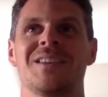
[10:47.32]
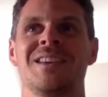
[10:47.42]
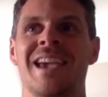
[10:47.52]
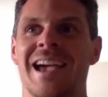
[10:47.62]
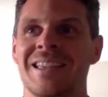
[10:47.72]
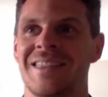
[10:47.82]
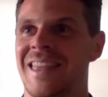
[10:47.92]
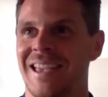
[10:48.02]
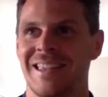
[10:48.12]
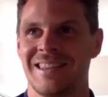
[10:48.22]
yeah,
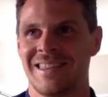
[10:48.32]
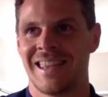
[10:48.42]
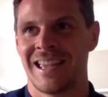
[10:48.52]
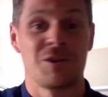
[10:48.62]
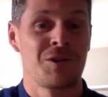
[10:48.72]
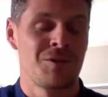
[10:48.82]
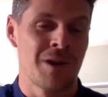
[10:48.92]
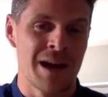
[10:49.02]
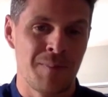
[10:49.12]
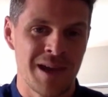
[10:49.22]
they're
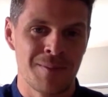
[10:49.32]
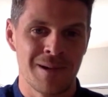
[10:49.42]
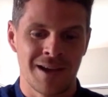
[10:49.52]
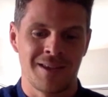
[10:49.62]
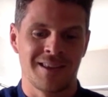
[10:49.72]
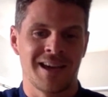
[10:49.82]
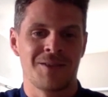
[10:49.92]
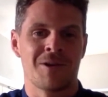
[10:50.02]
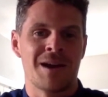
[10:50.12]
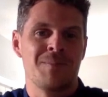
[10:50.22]
great people. I think they're
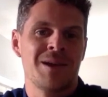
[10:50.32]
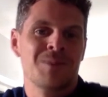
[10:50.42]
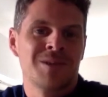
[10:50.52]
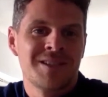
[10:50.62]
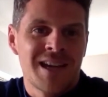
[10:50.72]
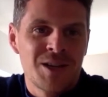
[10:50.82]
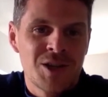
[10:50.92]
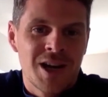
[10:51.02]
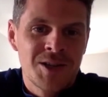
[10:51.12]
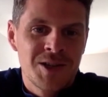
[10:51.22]
the right people to take
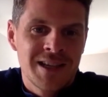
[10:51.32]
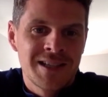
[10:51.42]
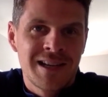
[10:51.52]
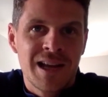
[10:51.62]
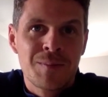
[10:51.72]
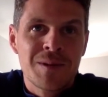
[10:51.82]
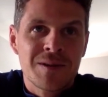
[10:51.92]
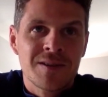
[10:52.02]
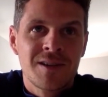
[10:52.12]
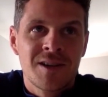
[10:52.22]
charge of this club,
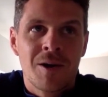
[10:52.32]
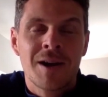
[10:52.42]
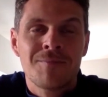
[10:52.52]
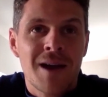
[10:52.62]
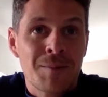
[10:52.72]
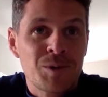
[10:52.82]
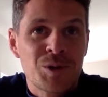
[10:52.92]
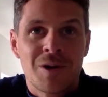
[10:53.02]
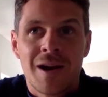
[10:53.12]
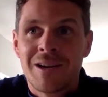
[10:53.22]
and you know, I'm
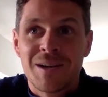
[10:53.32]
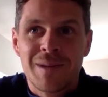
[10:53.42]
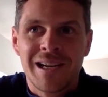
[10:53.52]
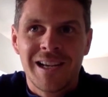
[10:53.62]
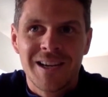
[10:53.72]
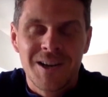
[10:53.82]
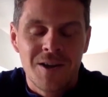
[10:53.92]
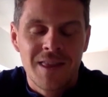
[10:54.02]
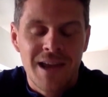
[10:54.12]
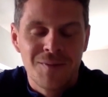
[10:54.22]
sure I'm going to be leaning
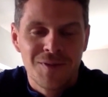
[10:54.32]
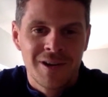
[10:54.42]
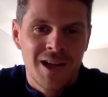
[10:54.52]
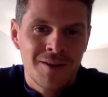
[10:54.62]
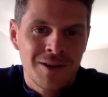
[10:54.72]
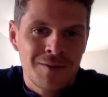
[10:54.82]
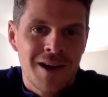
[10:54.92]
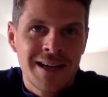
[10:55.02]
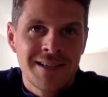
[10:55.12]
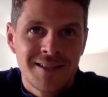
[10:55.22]
on them for a lot of
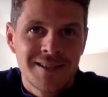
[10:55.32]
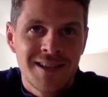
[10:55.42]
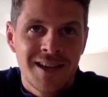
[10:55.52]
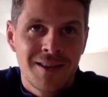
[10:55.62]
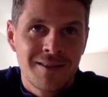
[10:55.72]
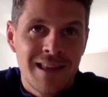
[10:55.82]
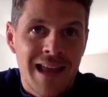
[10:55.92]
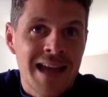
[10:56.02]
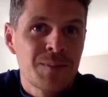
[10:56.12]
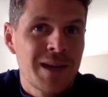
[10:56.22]
advice in certain
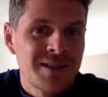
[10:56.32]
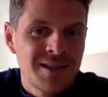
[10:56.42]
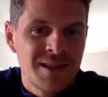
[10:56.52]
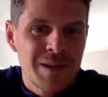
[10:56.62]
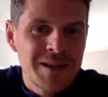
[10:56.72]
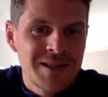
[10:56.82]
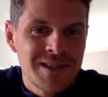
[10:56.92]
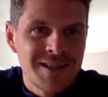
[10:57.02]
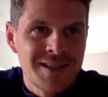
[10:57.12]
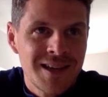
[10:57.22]
aspects of the
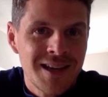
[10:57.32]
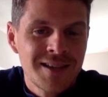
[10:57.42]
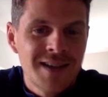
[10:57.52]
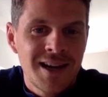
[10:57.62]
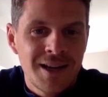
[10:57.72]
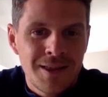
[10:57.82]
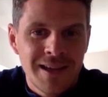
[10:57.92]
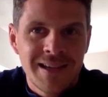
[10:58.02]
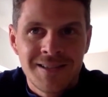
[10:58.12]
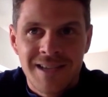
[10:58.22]
business side of
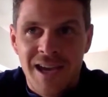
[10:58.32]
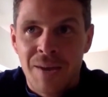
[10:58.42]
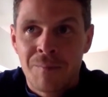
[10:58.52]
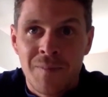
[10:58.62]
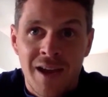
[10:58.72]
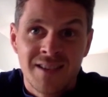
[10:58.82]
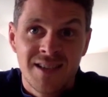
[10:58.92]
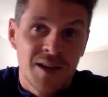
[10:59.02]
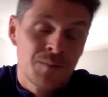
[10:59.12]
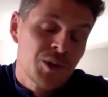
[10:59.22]
things, as
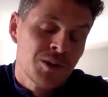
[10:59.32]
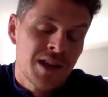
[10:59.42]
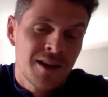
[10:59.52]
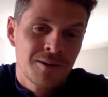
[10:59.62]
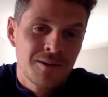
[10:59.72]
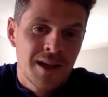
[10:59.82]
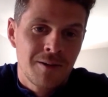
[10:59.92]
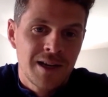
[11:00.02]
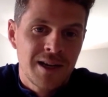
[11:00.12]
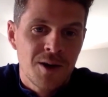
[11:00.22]
I'm sure they'll lean